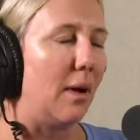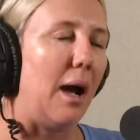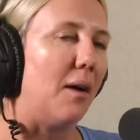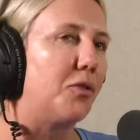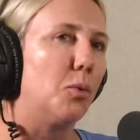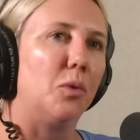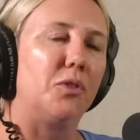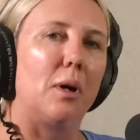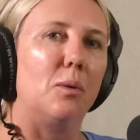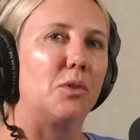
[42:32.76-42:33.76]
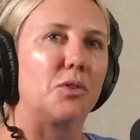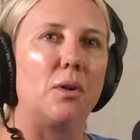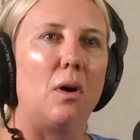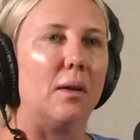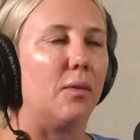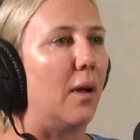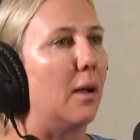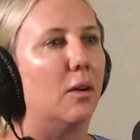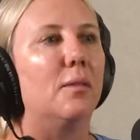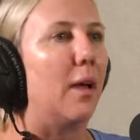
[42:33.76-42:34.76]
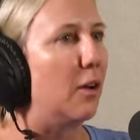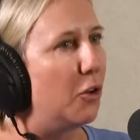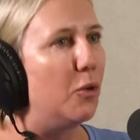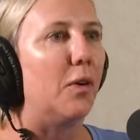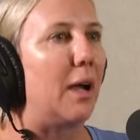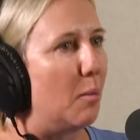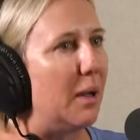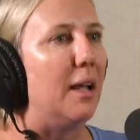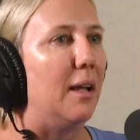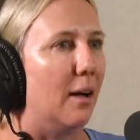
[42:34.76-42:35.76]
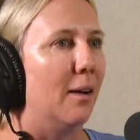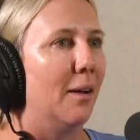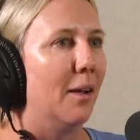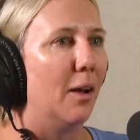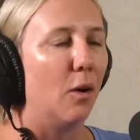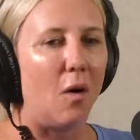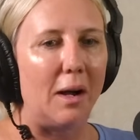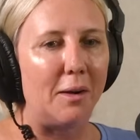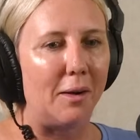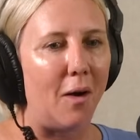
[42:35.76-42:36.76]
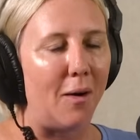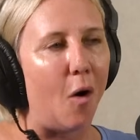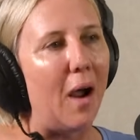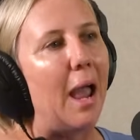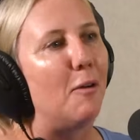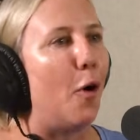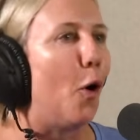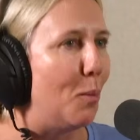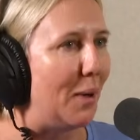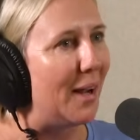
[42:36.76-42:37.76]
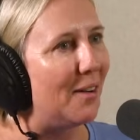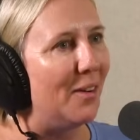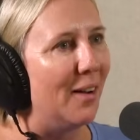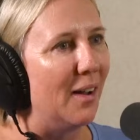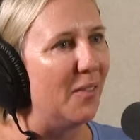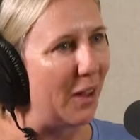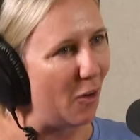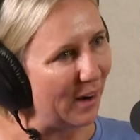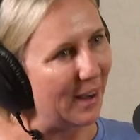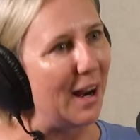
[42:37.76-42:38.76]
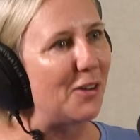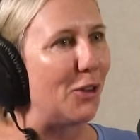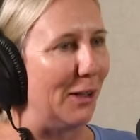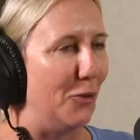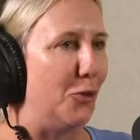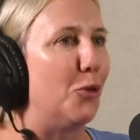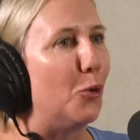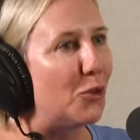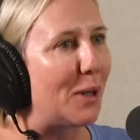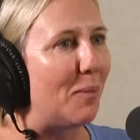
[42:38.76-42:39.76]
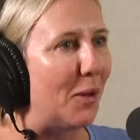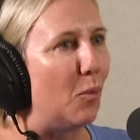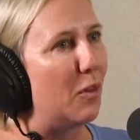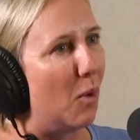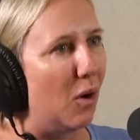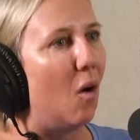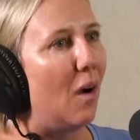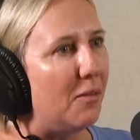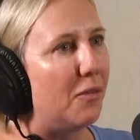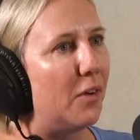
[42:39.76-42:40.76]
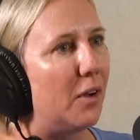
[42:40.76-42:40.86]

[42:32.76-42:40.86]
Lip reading: afterwards they were just like, thank you for coming here. Like, I have hope now that I can actually do something with my life.